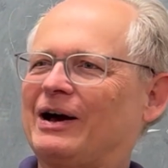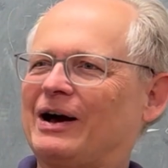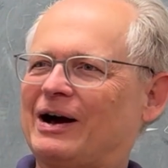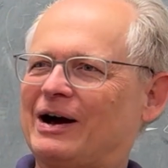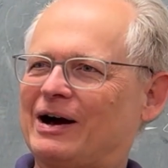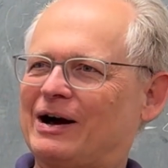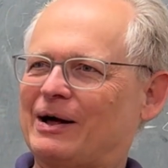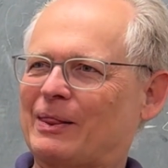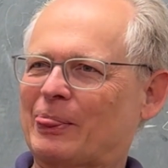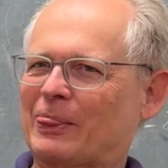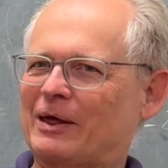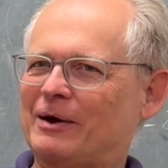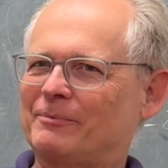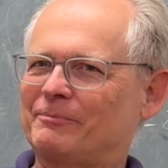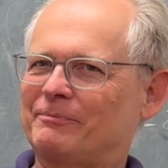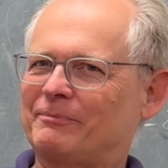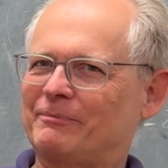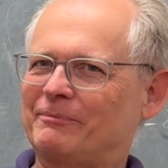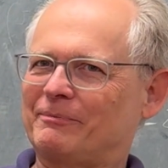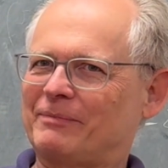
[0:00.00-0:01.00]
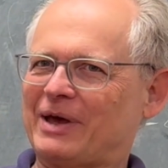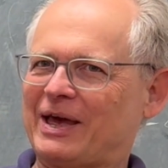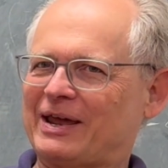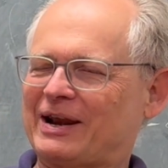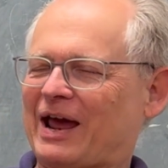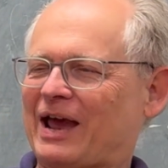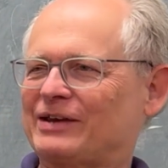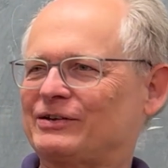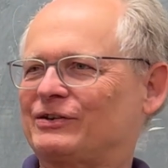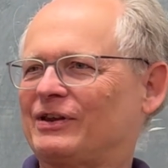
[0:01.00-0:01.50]
Um,
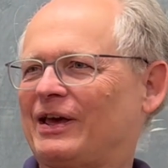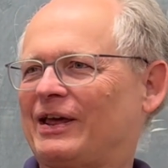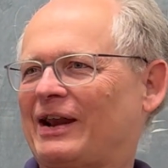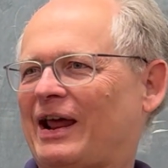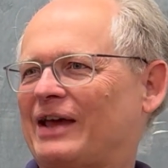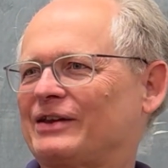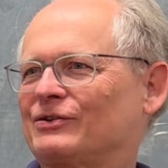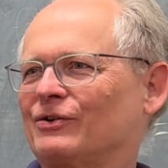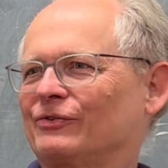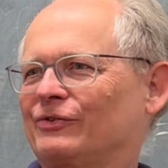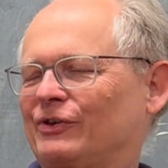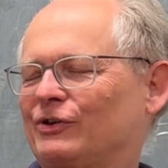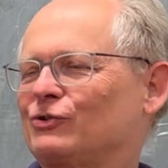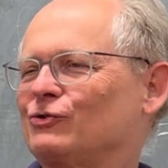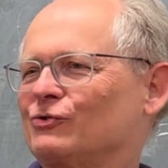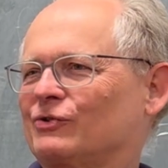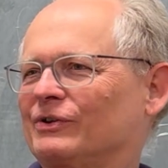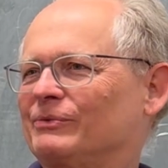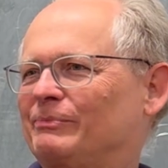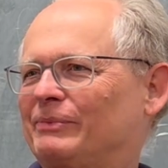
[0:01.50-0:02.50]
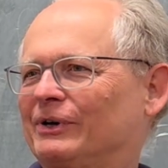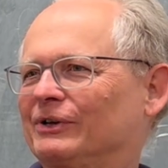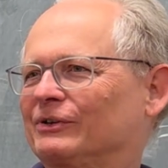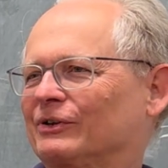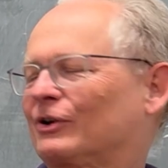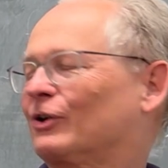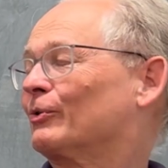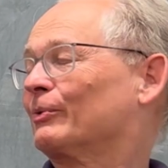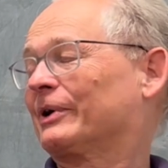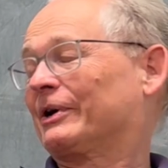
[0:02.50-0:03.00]
and I don't think you can build
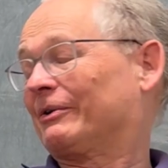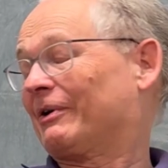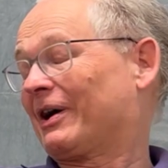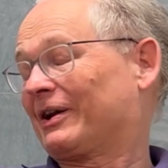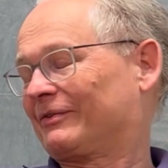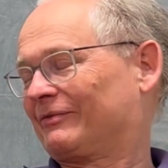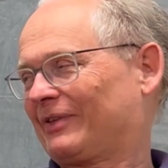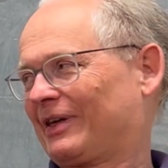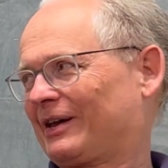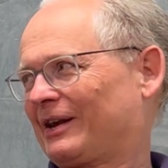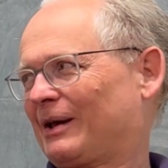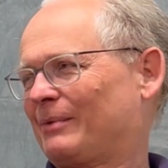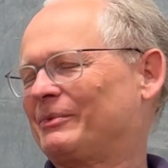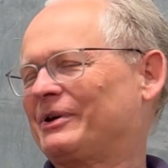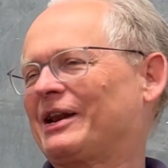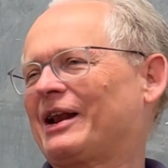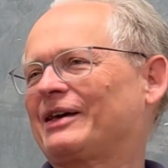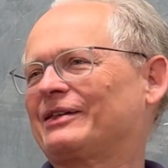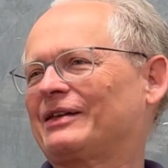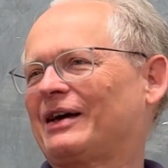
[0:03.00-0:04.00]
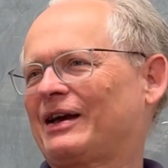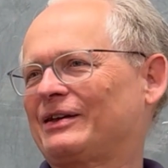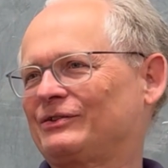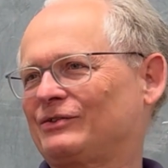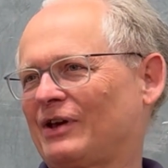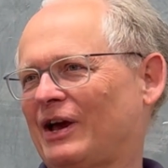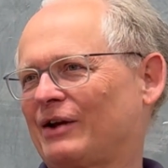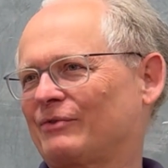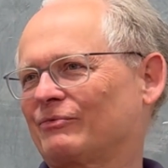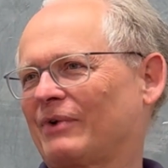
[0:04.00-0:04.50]
a career out of that. I mean,
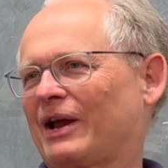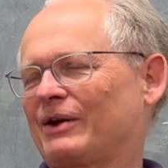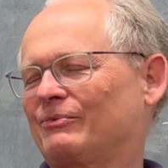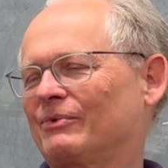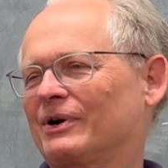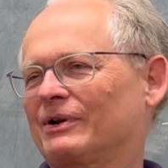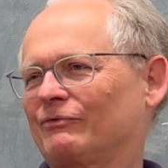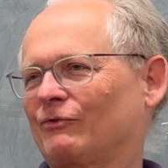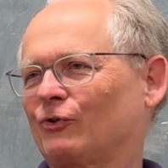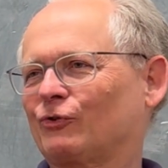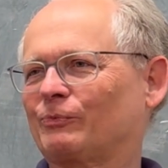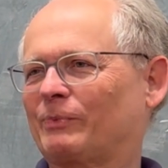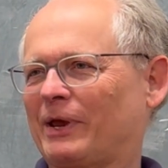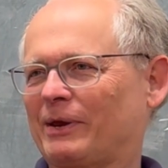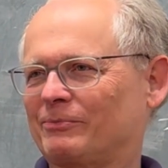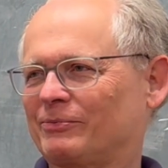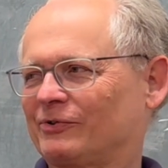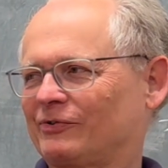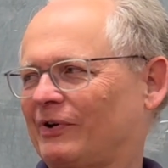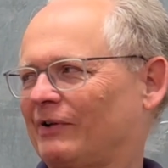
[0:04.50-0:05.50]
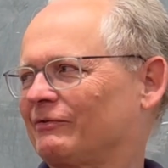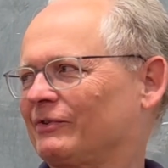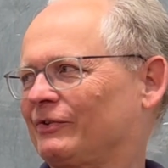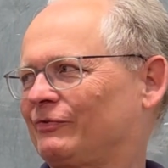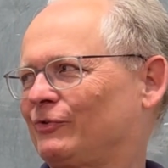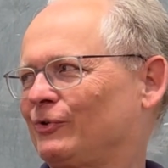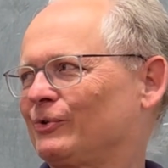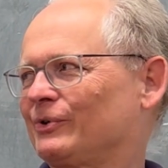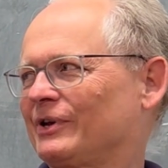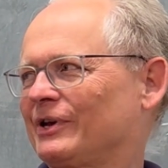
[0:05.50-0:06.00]
I write one of those papers every
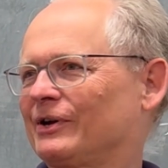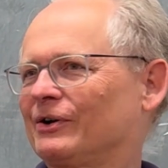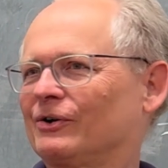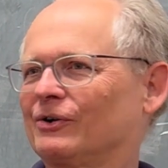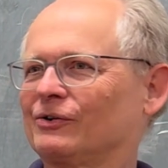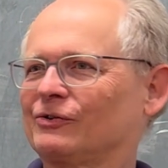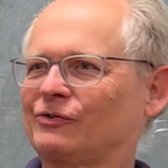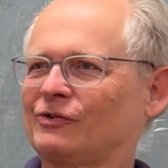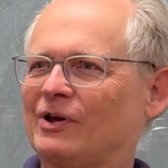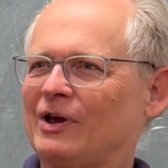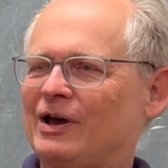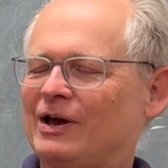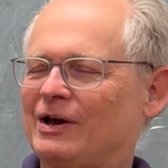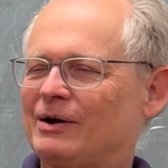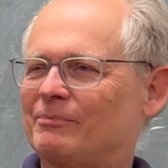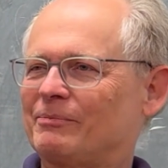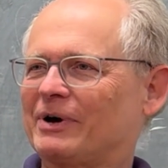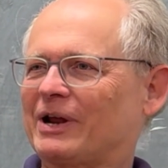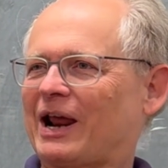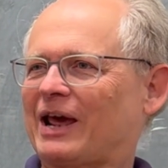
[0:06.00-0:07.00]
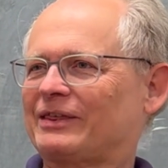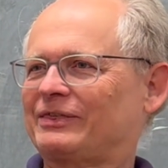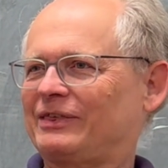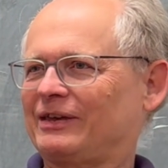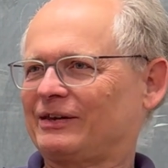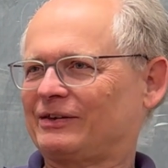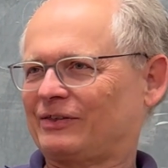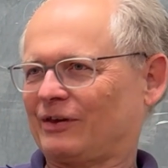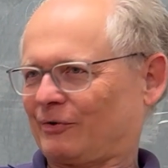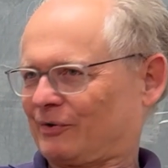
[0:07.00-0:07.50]
few years, but I
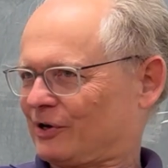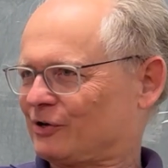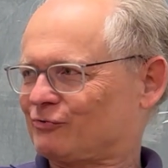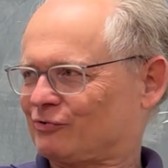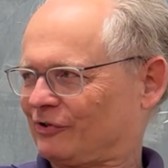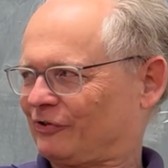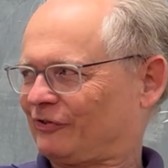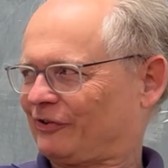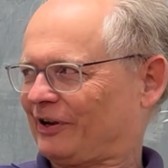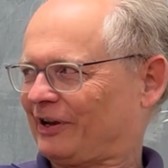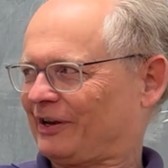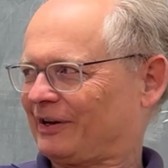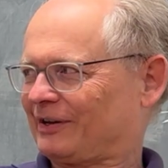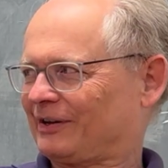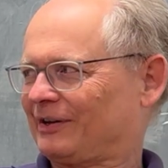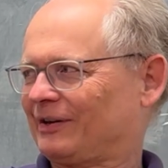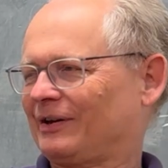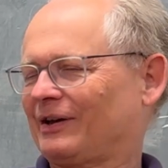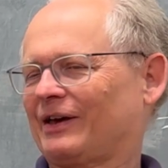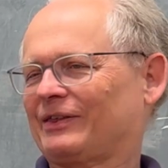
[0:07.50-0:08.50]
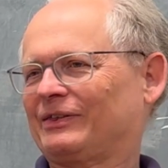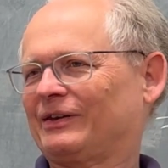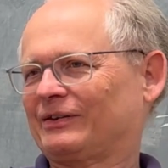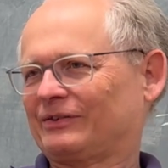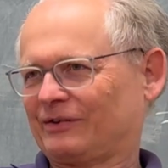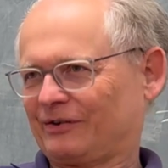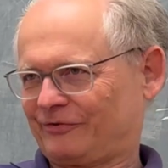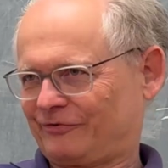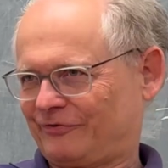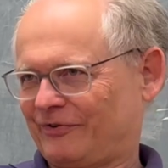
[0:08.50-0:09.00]
think they're interesting. I
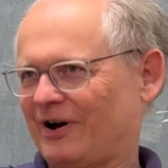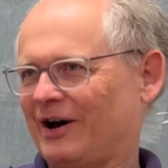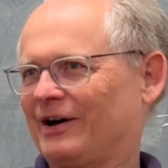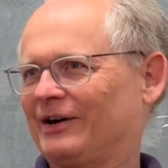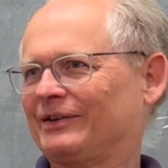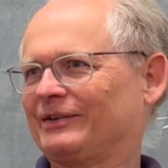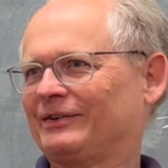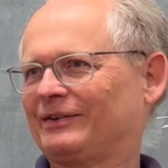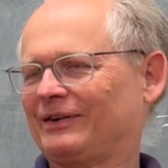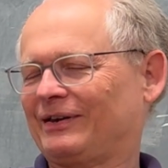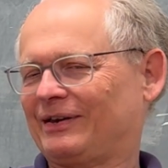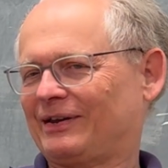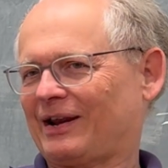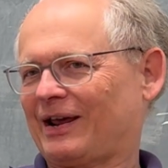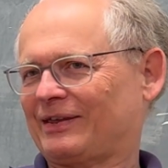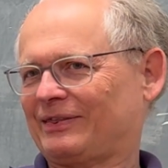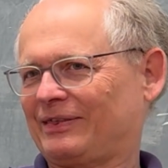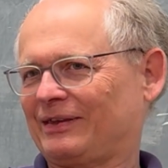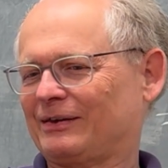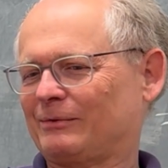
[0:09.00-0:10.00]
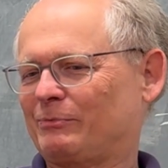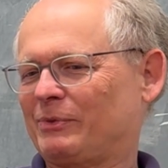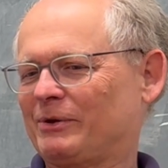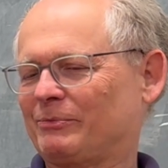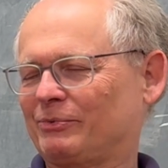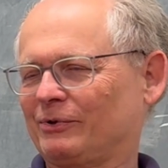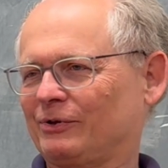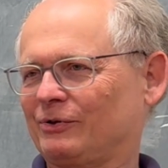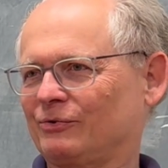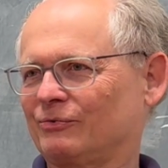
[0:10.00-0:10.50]
think they're fun, and I think
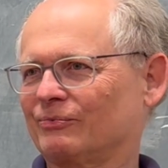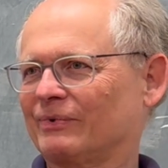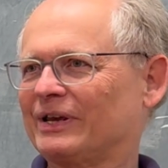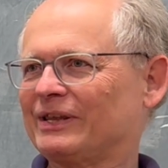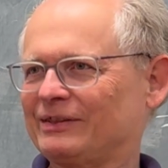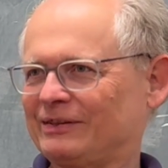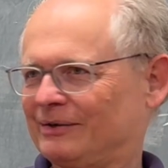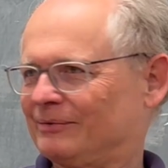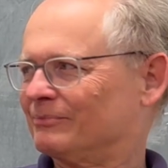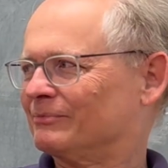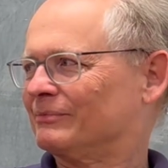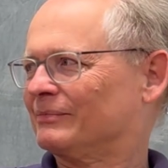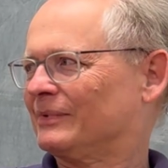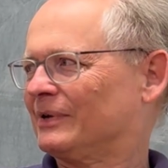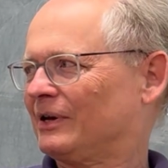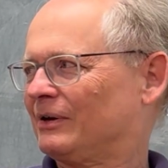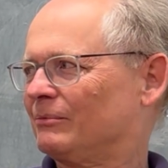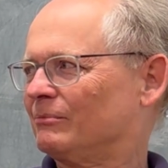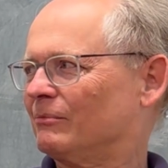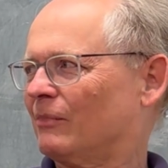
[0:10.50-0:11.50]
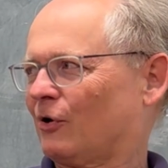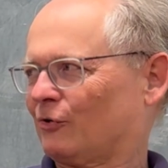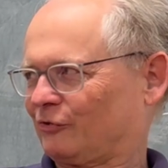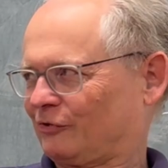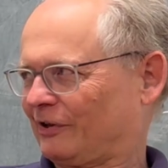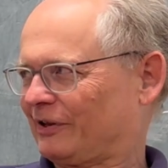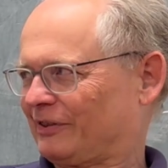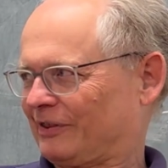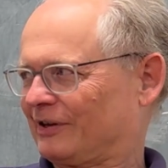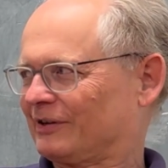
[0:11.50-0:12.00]
people who read them
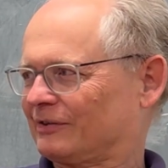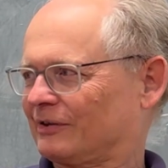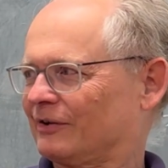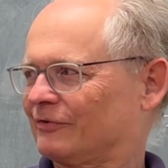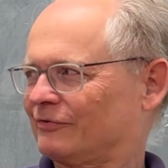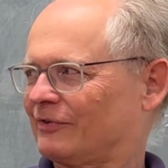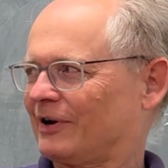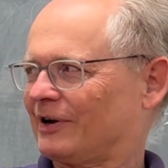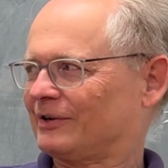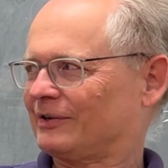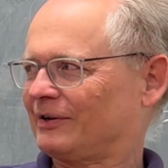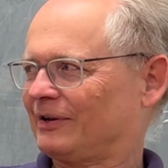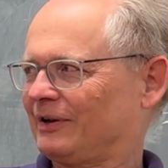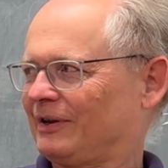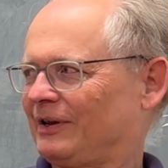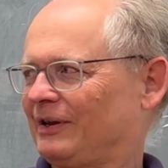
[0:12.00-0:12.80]
mostly think they're fun.